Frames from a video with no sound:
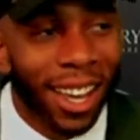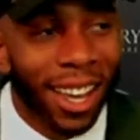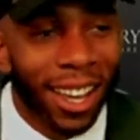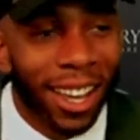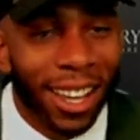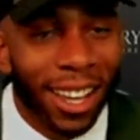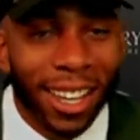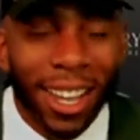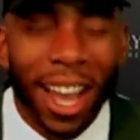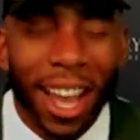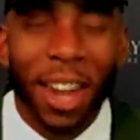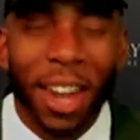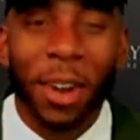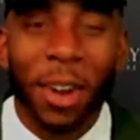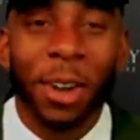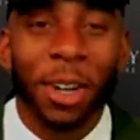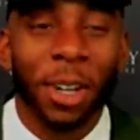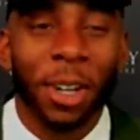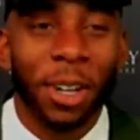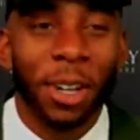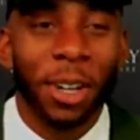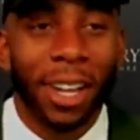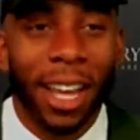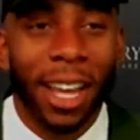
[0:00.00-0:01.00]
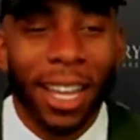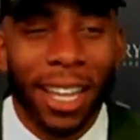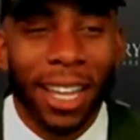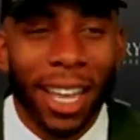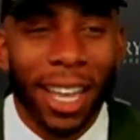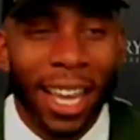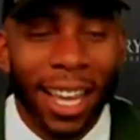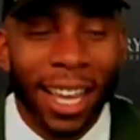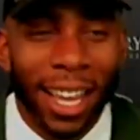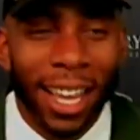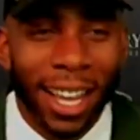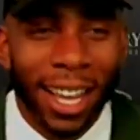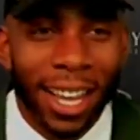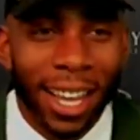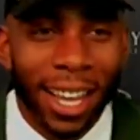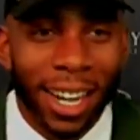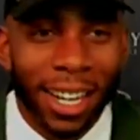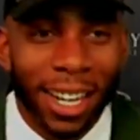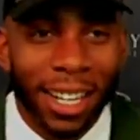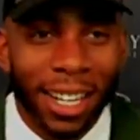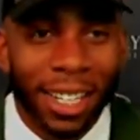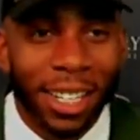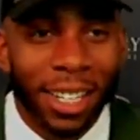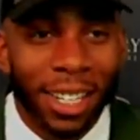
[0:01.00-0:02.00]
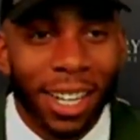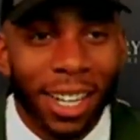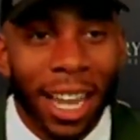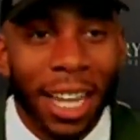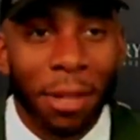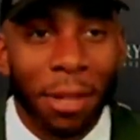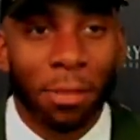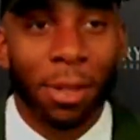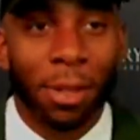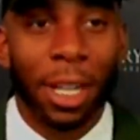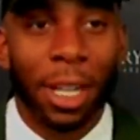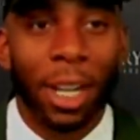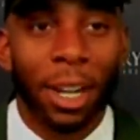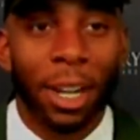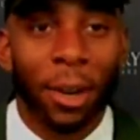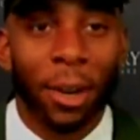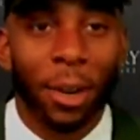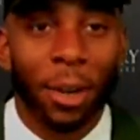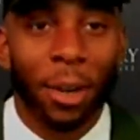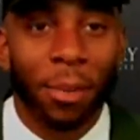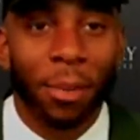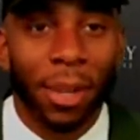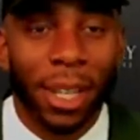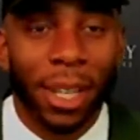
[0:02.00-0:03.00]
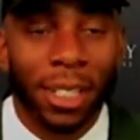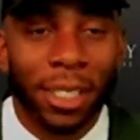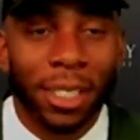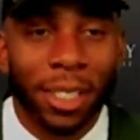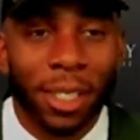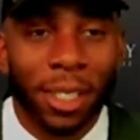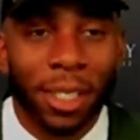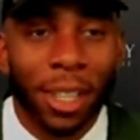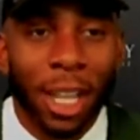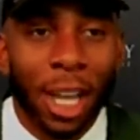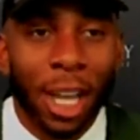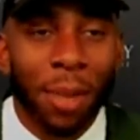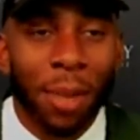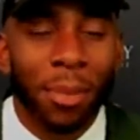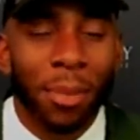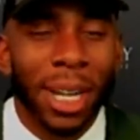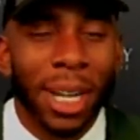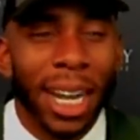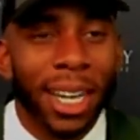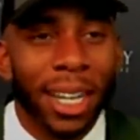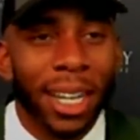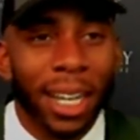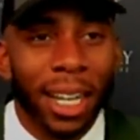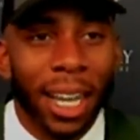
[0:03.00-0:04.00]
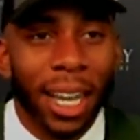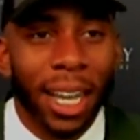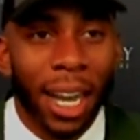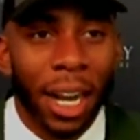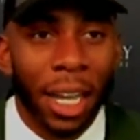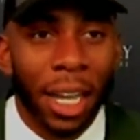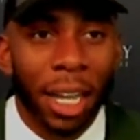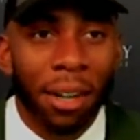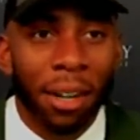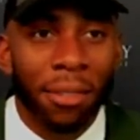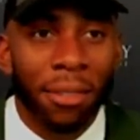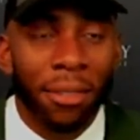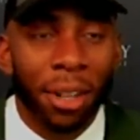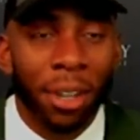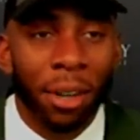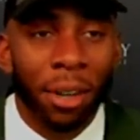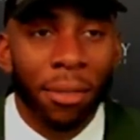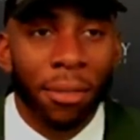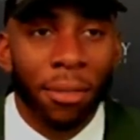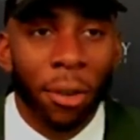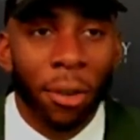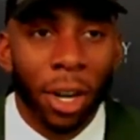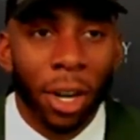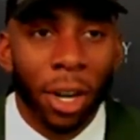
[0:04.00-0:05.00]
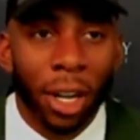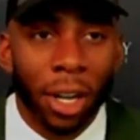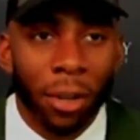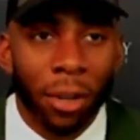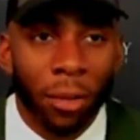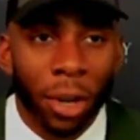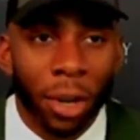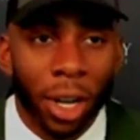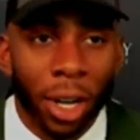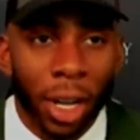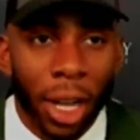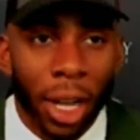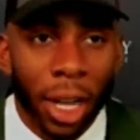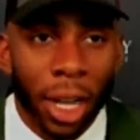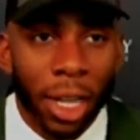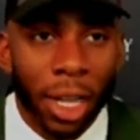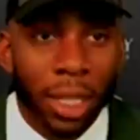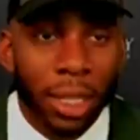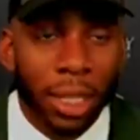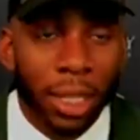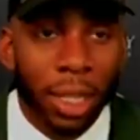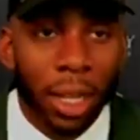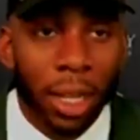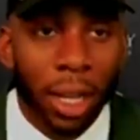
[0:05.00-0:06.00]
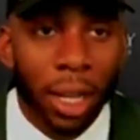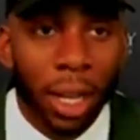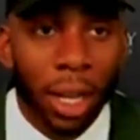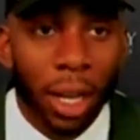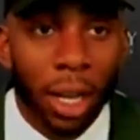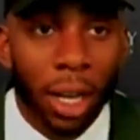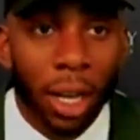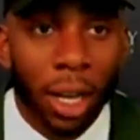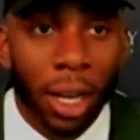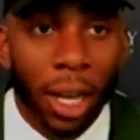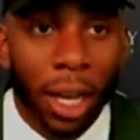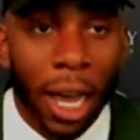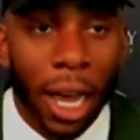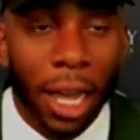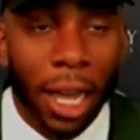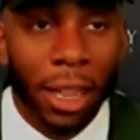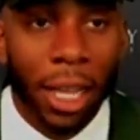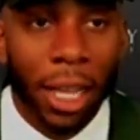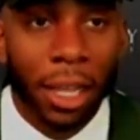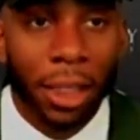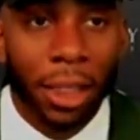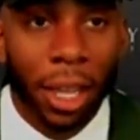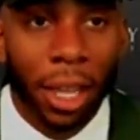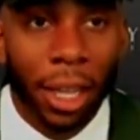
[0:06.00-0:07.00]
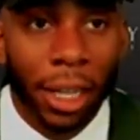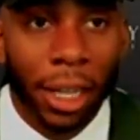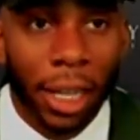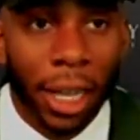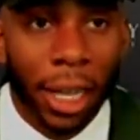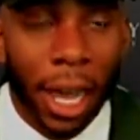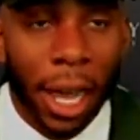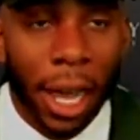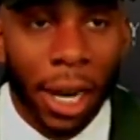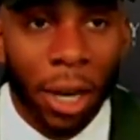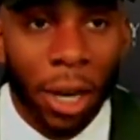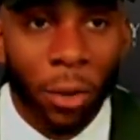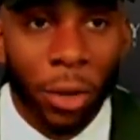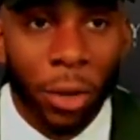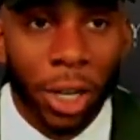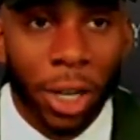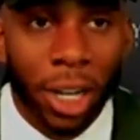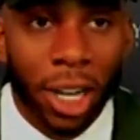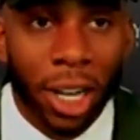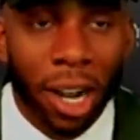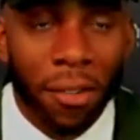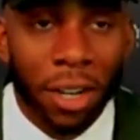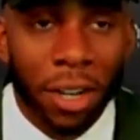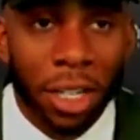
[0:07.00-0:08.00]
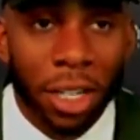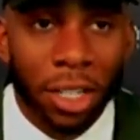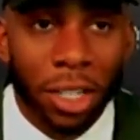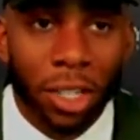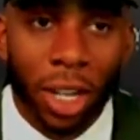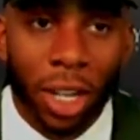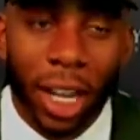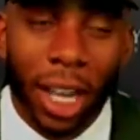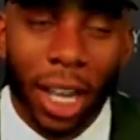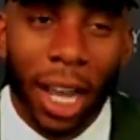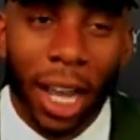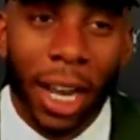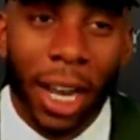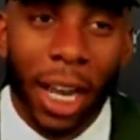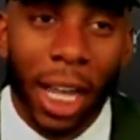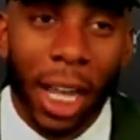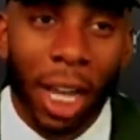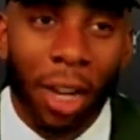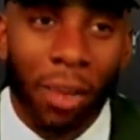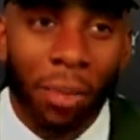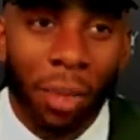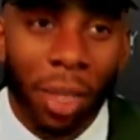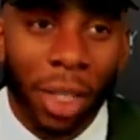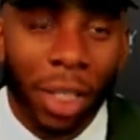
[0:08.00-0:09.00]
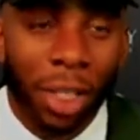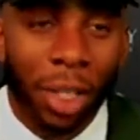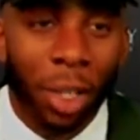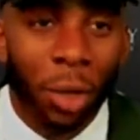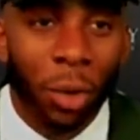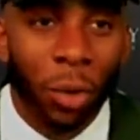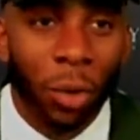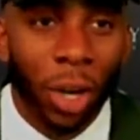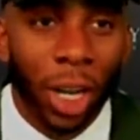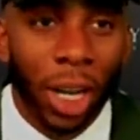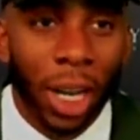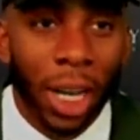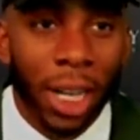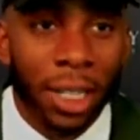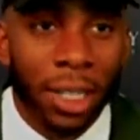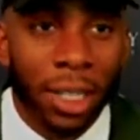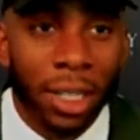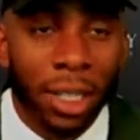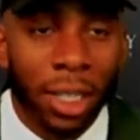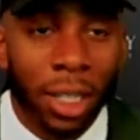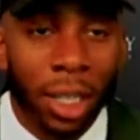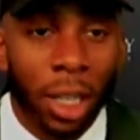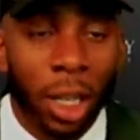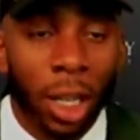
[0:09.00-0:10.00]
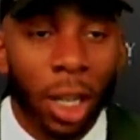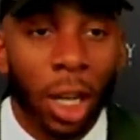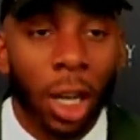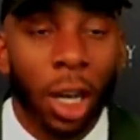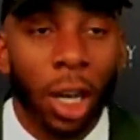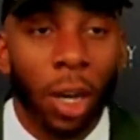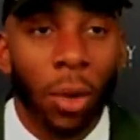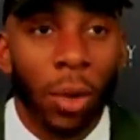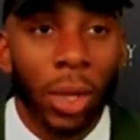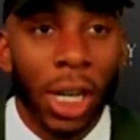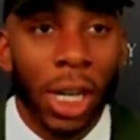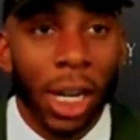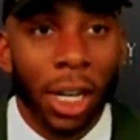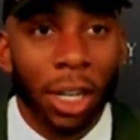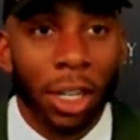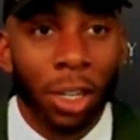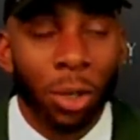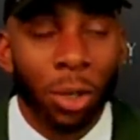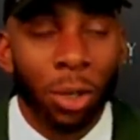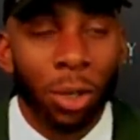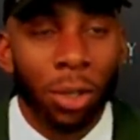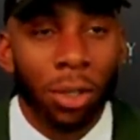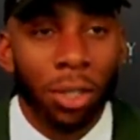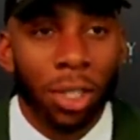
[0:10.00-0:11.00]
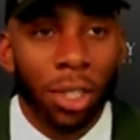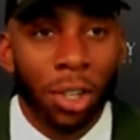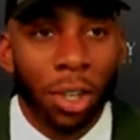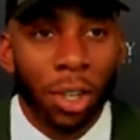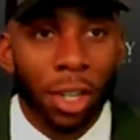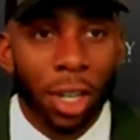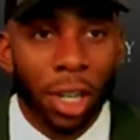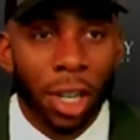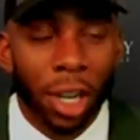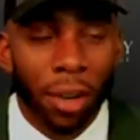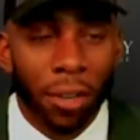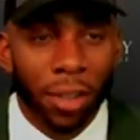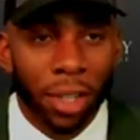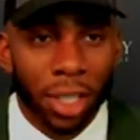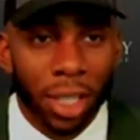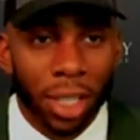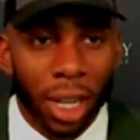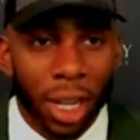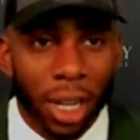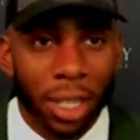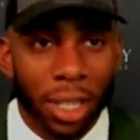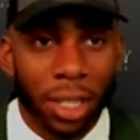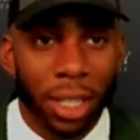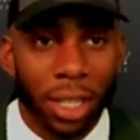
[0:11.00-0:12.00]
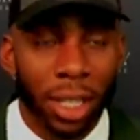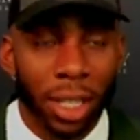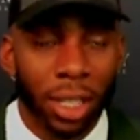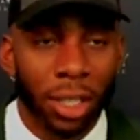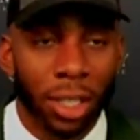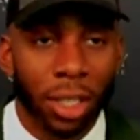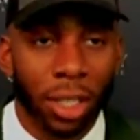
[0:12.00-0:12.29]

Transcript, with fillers: Uh, I don't know. I, I kind of didn't like playing quarterback, so but I did kind of get a feel for it and realize uh, how they think and how they read coverages. So it kind of helped me, you know, realizing uh, what I can do in certain coverages, like I said.